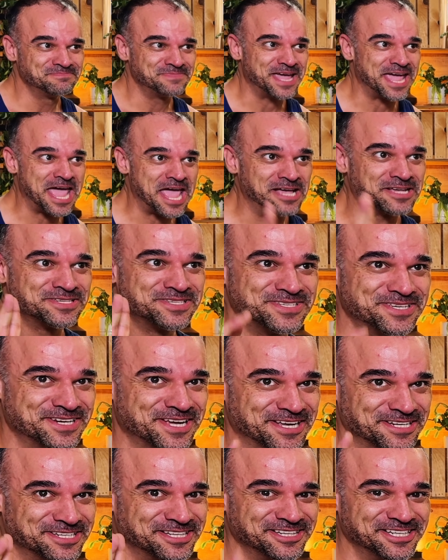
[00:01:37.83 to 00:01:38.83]

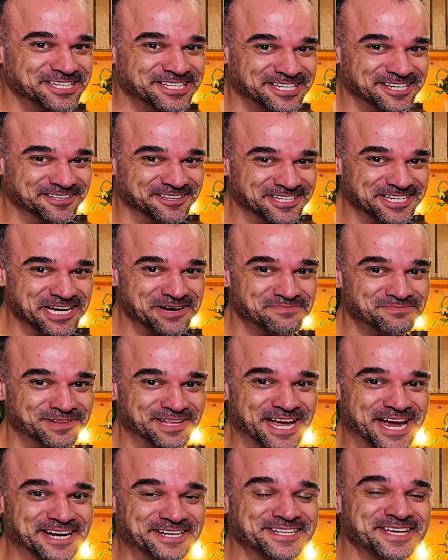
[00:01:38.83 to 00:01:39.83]
Accidentally killing a
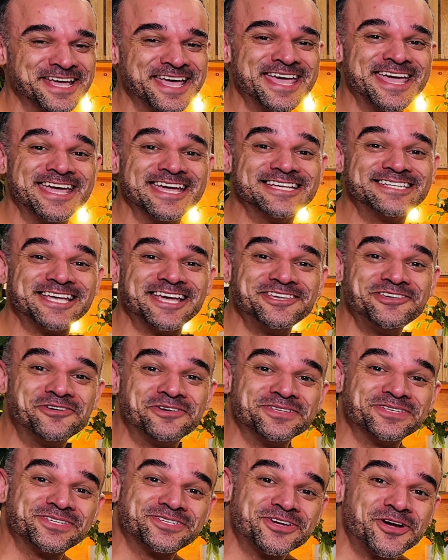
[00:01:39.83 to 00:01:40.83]
plant is that you
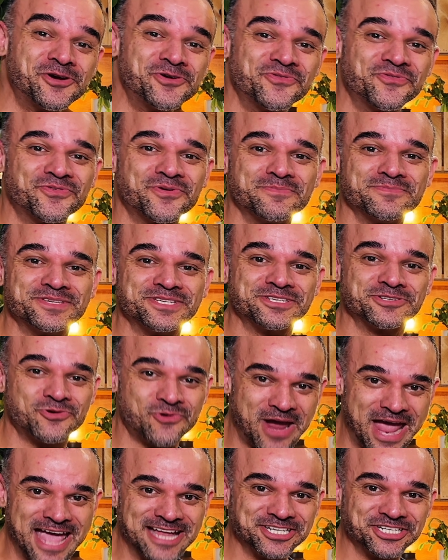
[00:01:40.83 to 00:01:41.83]
can start from
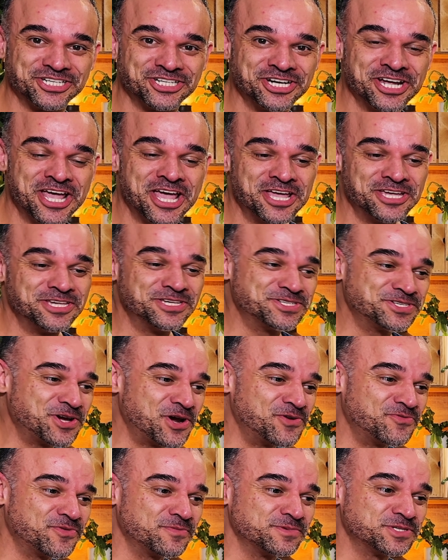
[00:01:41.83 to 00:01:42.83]
scratch. You
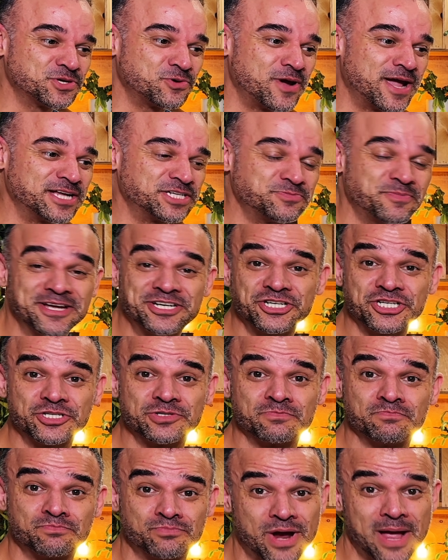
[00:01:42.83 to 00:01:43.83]
start from scratch by just
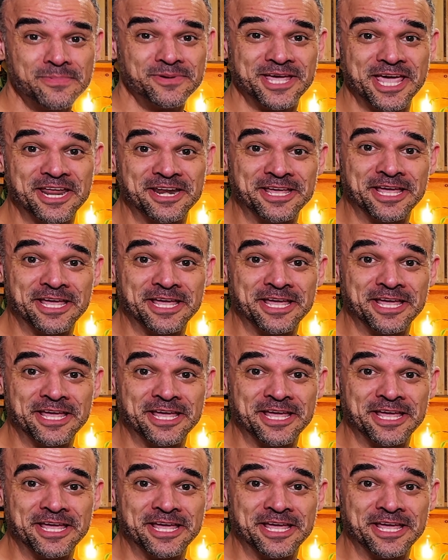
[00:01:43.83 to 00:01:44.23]
propagating